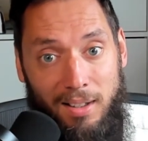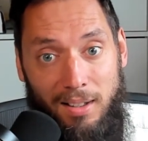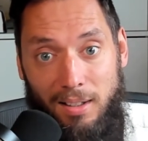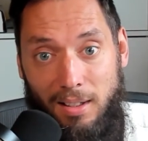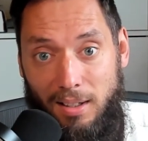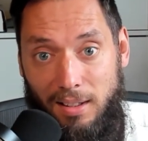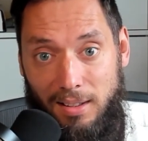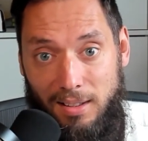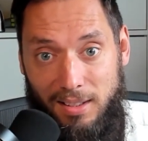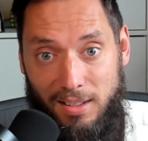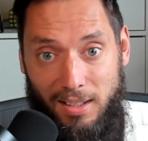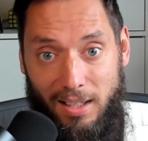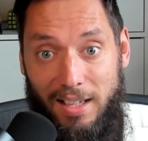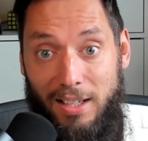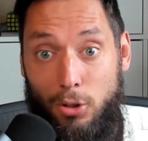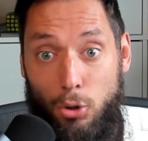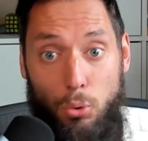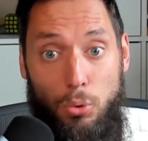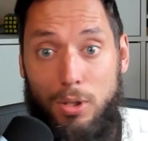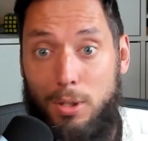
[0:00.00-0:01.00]
It's a
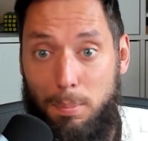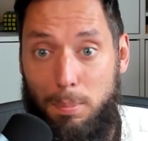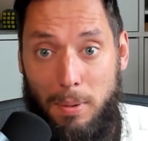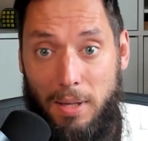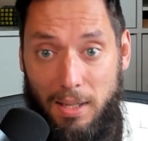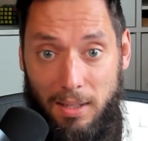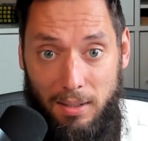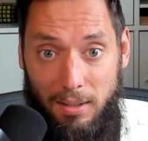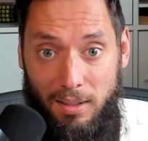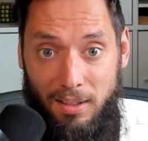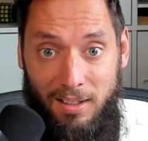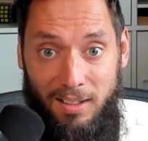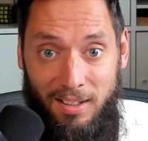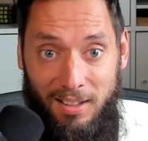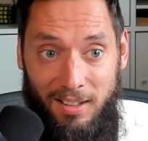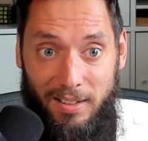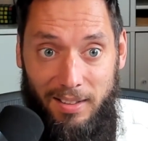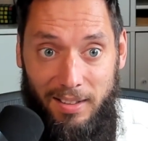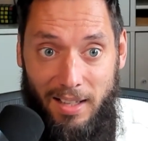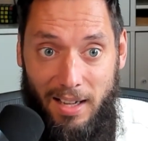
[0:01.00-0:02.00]
new speed
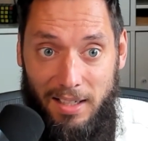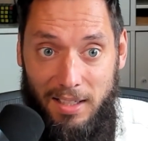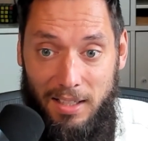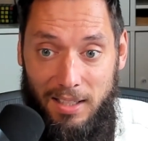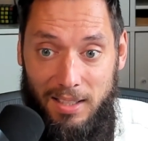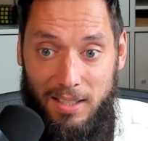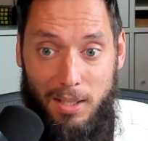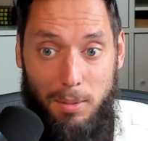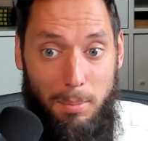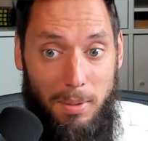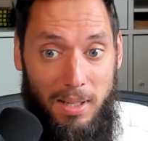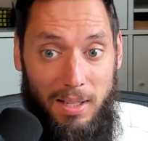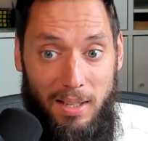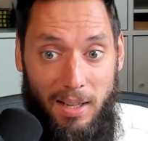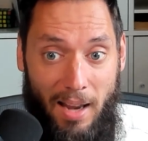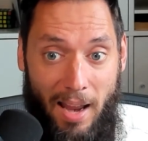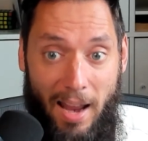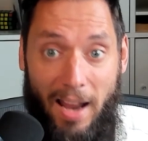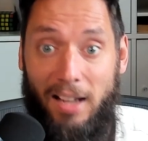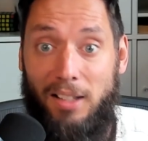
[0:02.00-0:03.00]
that needs to
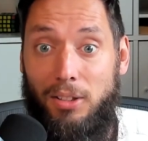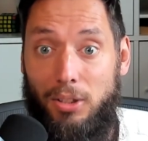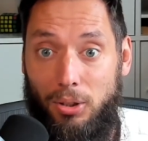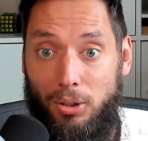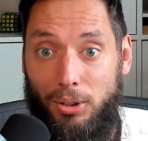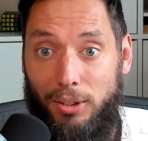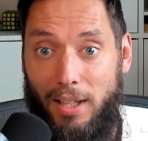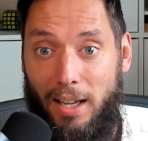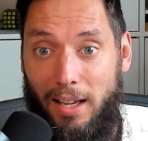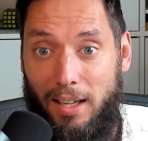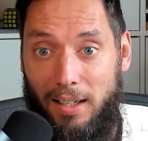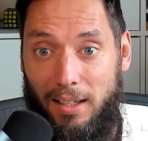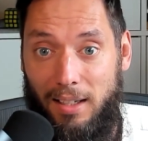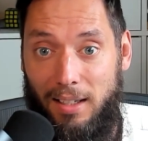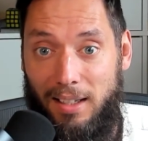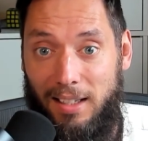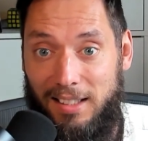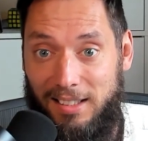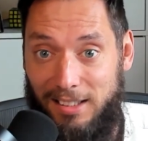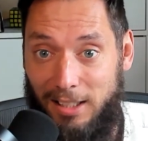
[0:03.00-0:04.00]
be handled, and
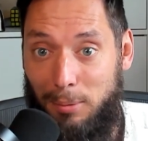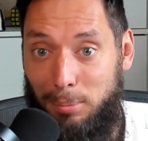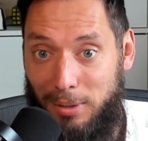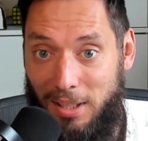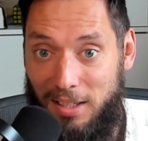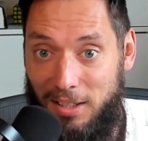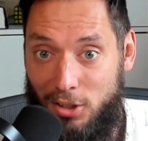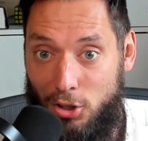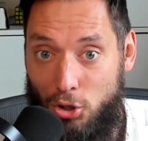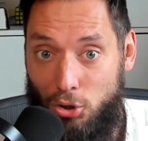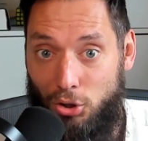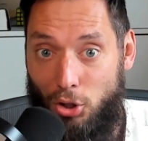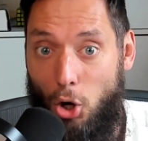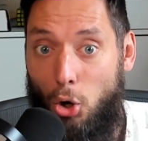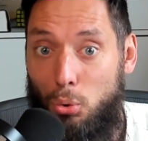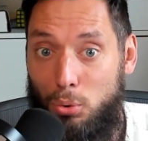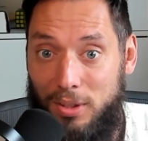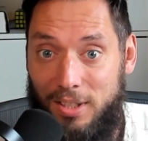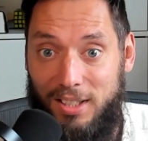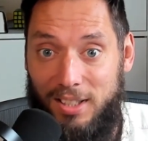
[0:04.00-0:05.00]
except that it's your
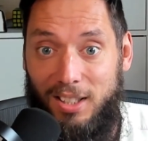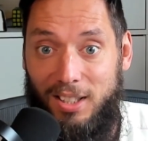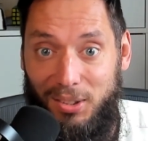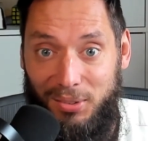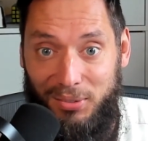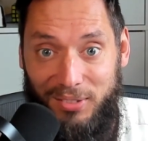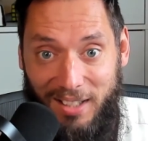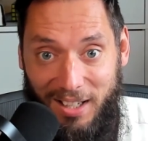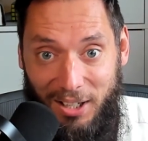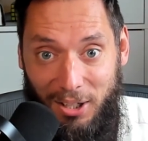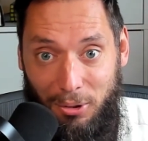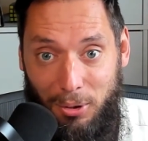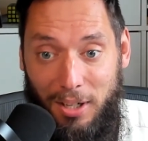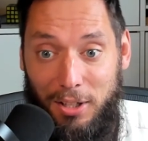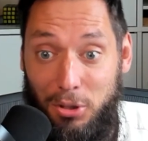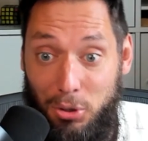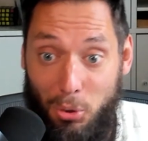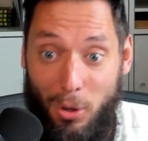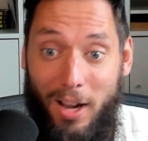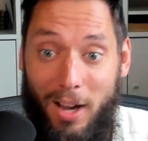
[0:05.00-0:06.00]
own stuff now,
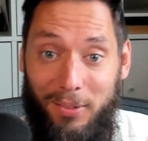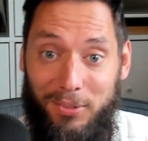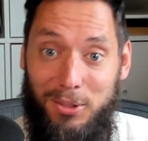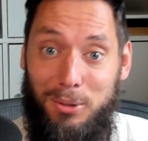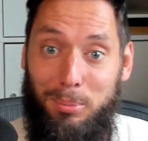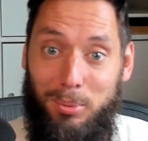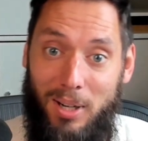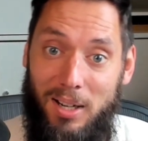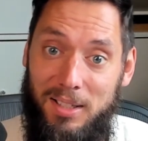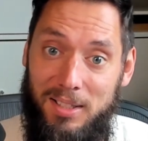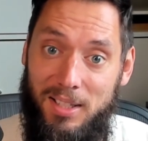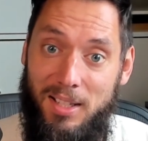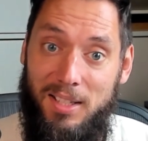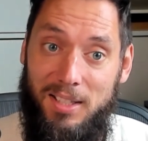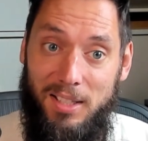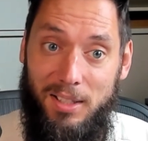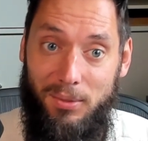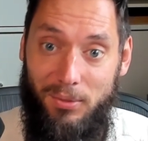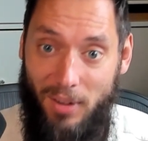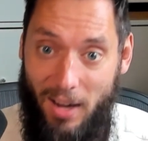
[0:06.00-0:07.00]
and you have to process
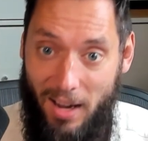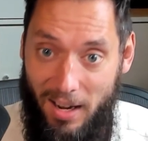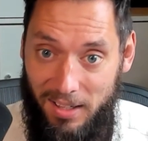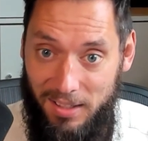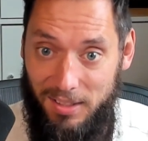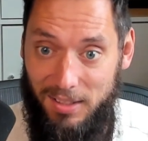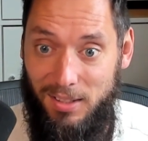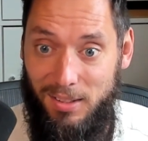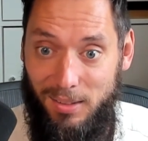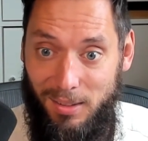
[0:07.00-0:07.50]
it as